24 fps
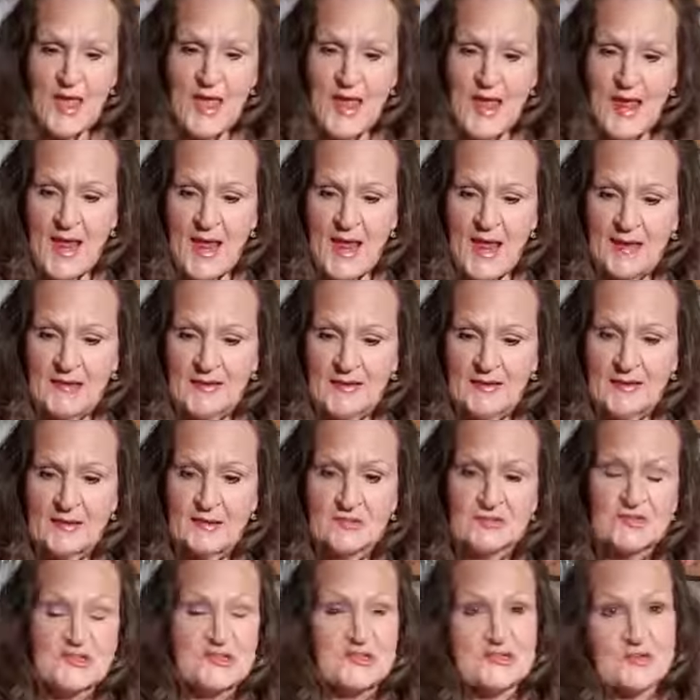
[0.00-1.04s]
and
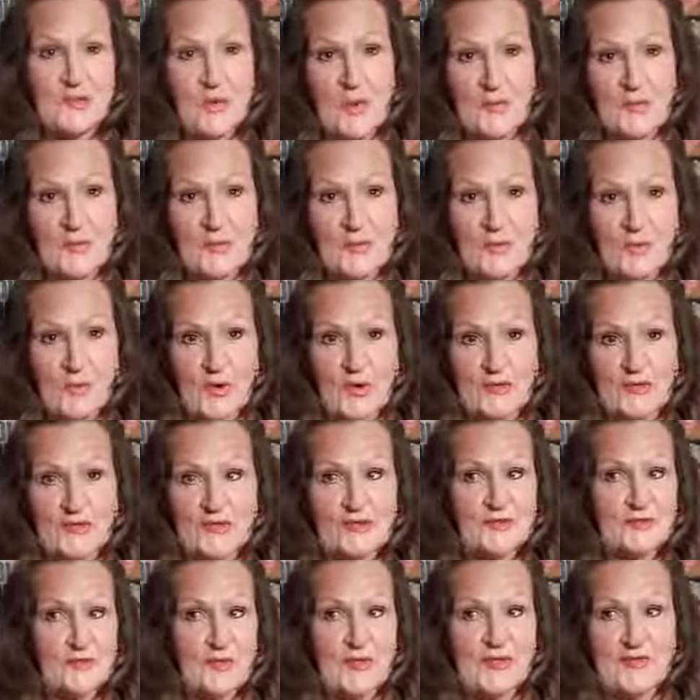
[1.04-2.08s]
just show up in the world,
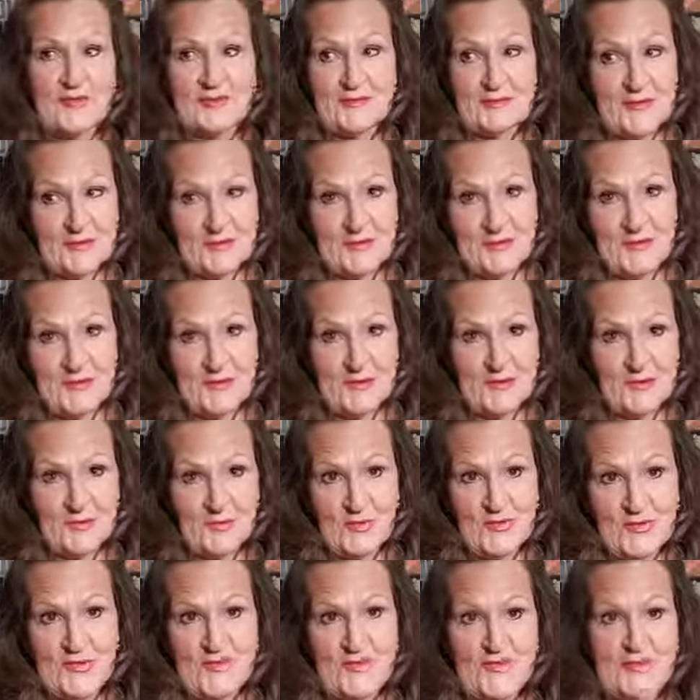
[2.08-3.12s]
enjoy the sunshine,
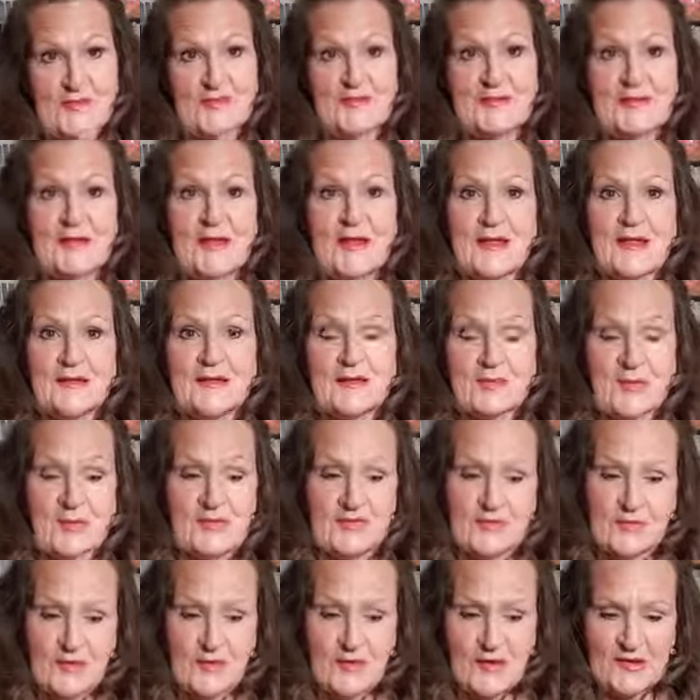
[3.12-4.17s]
enjoy the things that I enjoy
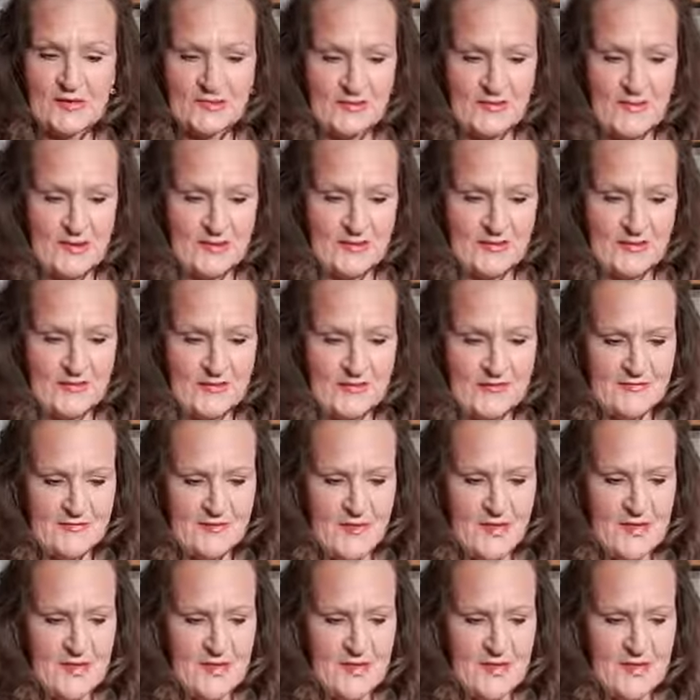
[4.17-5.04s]
so much in my life.